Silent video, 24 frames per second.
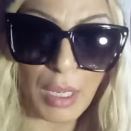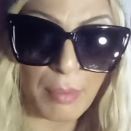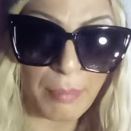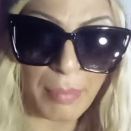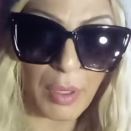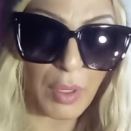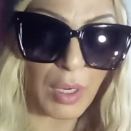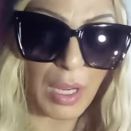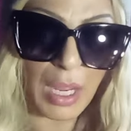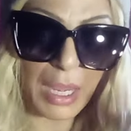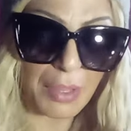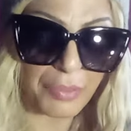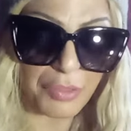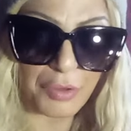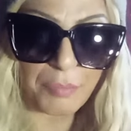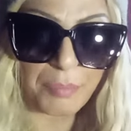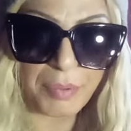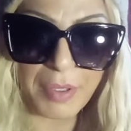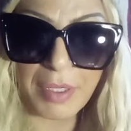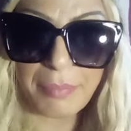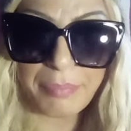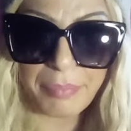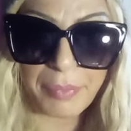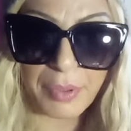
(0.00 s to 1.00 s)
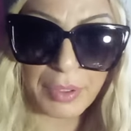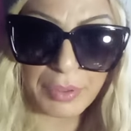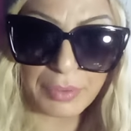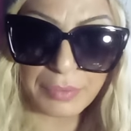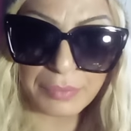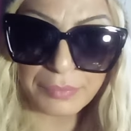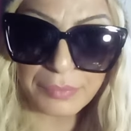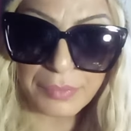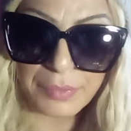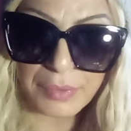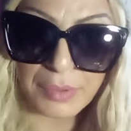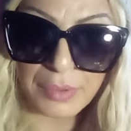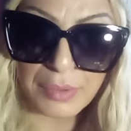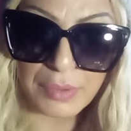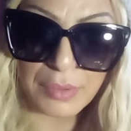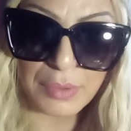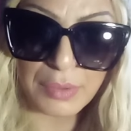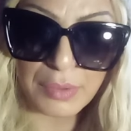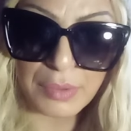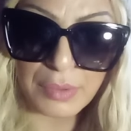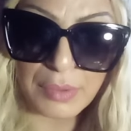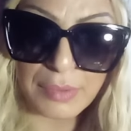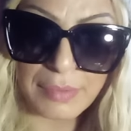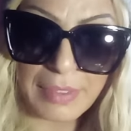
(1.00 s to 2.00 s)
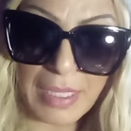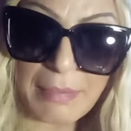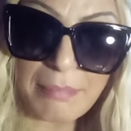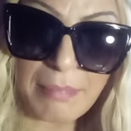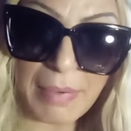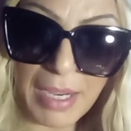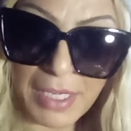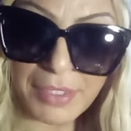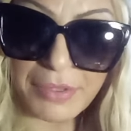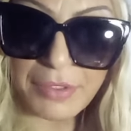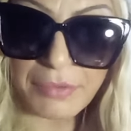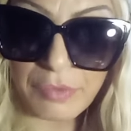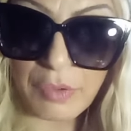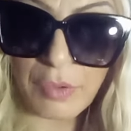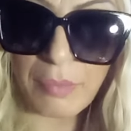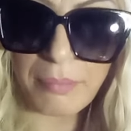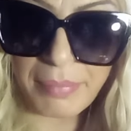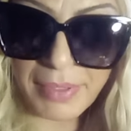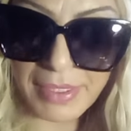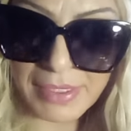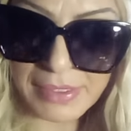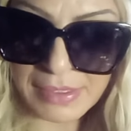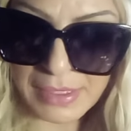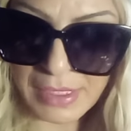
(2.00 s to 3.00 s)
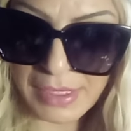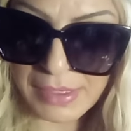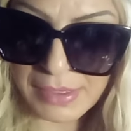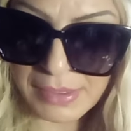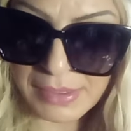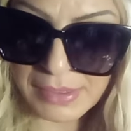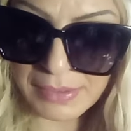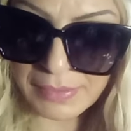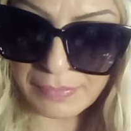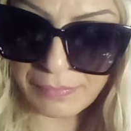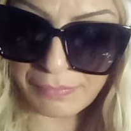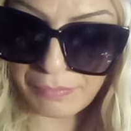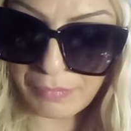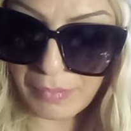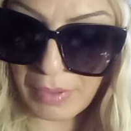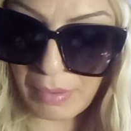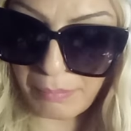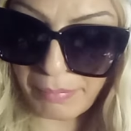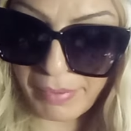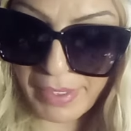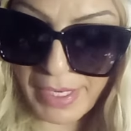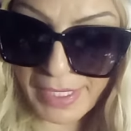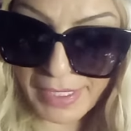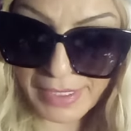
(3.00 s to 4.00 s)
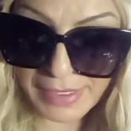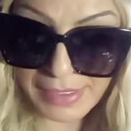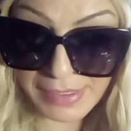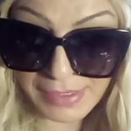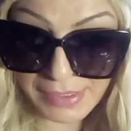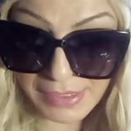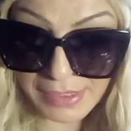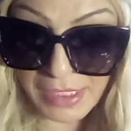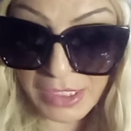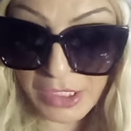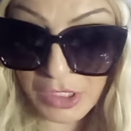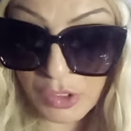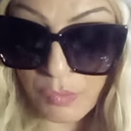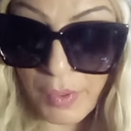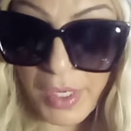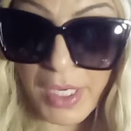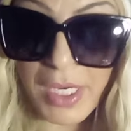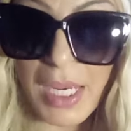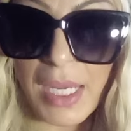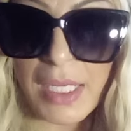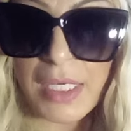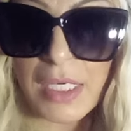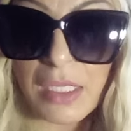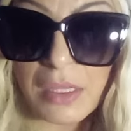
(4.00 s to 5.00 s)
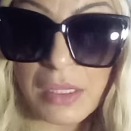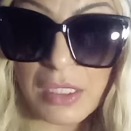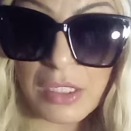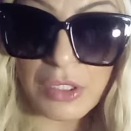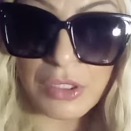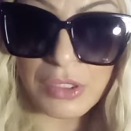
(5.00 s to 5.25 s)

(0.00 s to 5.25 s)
about other people. They mind their own business. But I can see that you ain't got nothing